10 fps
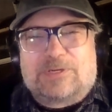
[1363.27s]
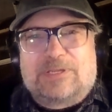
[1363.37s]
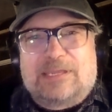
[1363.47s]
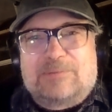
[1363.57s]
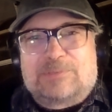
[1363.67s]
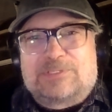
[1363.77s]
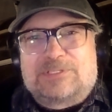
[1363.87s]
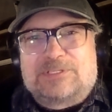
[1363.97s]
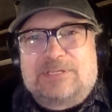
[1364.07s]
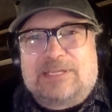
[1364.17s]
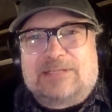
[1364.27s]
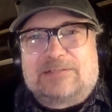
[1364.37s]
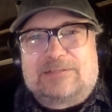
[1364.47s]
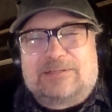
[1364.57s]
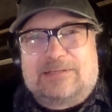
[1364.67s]
you able to
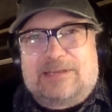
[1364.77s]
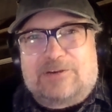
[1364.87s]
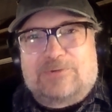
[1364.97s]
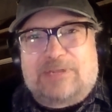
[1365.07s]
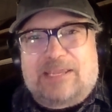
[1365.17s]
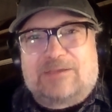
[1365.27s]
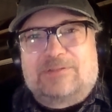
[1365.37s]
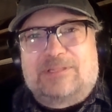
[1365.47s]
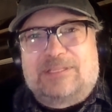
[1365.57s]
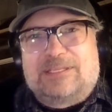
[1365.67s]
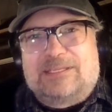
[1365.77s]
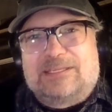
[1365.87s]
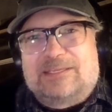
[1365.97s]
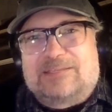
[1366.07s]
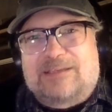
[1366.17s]
narrow down
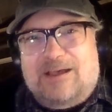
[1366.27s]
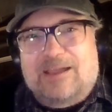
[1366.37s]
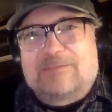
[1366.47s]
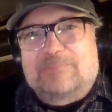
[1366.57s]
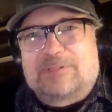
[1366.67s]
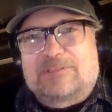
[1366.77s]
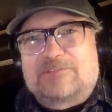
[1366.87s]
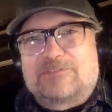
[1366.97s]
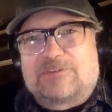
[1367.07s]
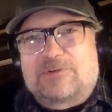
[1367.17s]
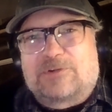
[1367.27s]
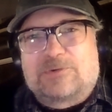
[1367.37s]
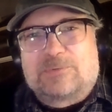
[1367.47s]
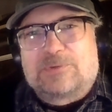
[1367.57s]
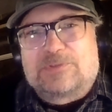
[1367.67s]
the time that the photo
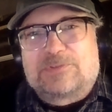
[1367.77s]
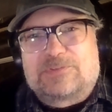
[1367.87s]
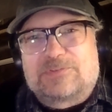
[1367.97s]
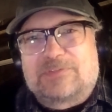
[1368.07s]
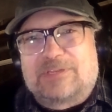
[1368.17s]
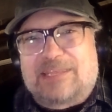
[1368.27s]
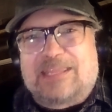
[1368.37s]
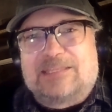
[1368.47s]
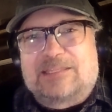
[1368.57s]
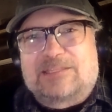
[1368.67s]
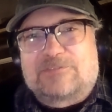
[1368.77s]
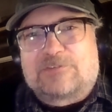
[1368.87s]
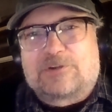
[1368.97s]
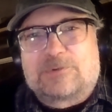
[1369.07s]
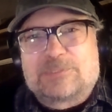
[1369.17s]
was, the date that the
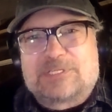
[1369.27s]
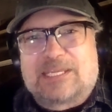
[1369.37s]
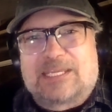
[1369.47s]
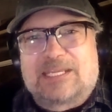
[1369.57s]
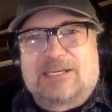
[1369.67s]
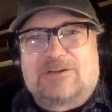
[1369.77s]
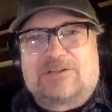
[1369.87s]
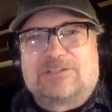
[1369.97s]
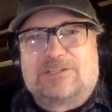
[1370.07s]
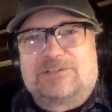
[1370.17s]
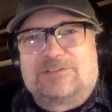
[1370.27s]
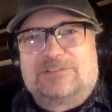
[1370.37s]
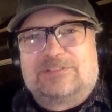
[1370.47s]
photo was taken at all? Do you know?